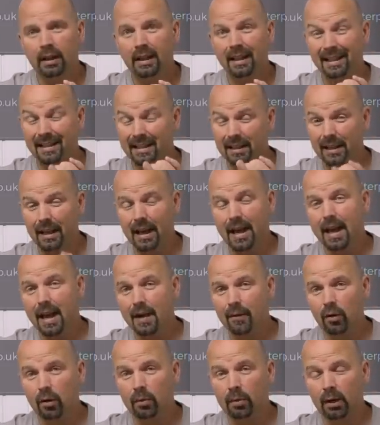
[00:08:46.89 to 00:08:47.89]
It's the
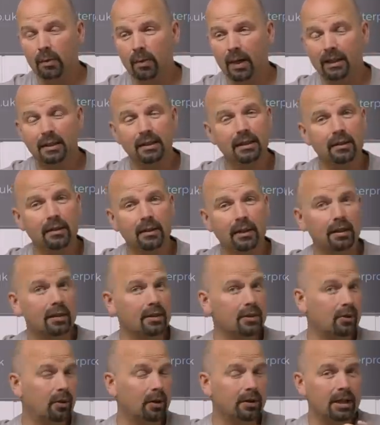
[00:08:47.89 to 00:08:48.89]
aerobic bacteria that
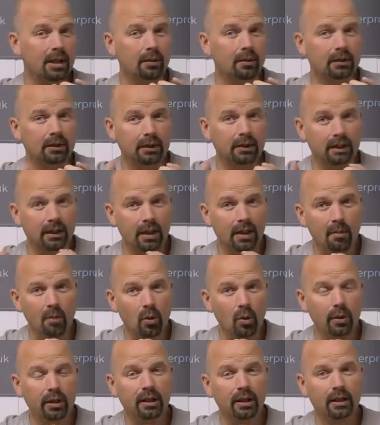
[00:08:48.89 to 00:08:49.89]
sorts out the
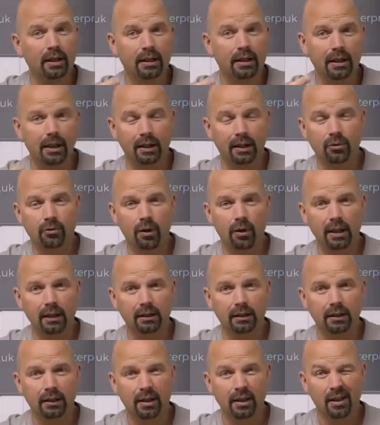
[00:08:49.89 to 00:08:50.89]
ammonia and
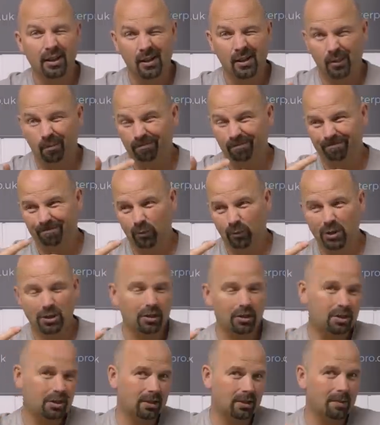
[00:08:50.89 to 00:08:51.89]
nitrite,
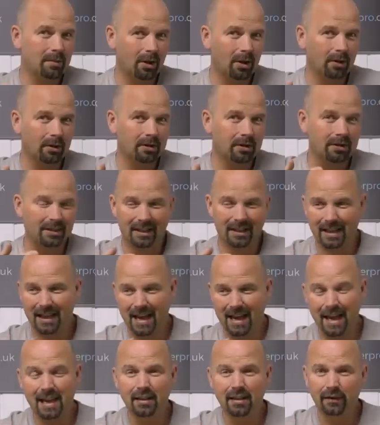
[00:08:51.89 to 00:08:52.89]
which, to be honest,
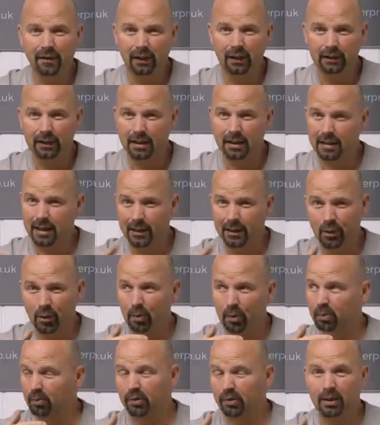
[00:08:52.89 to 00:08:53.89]
any filter set up
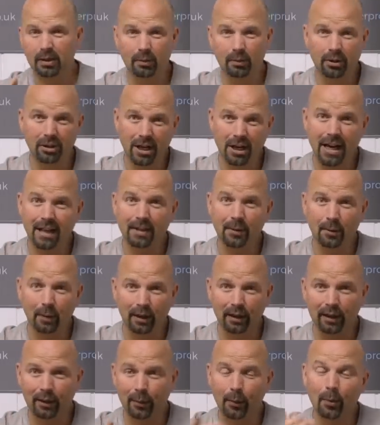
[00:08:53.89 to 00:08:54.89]
pretty much
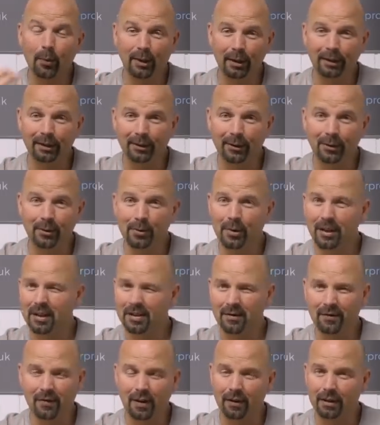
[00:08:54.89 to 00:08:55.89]
anyway will do.
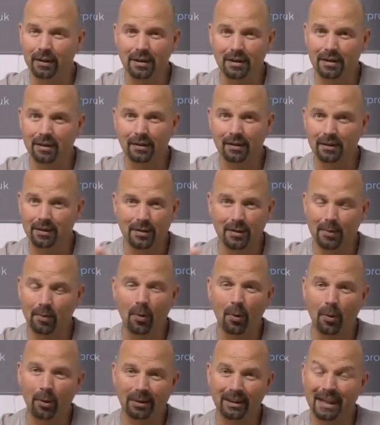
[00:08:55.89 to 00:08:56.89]
It's very easy to
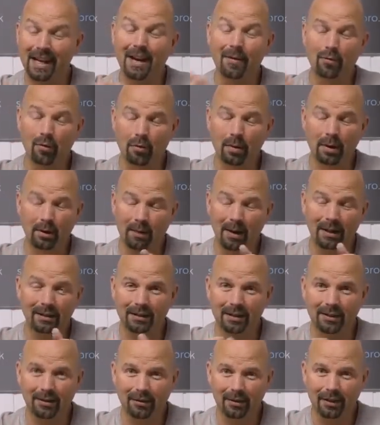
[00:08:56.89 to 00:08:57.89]
support aerobic
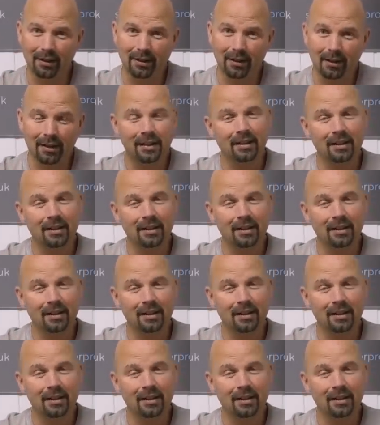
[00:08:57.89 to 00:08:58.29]
bacteria.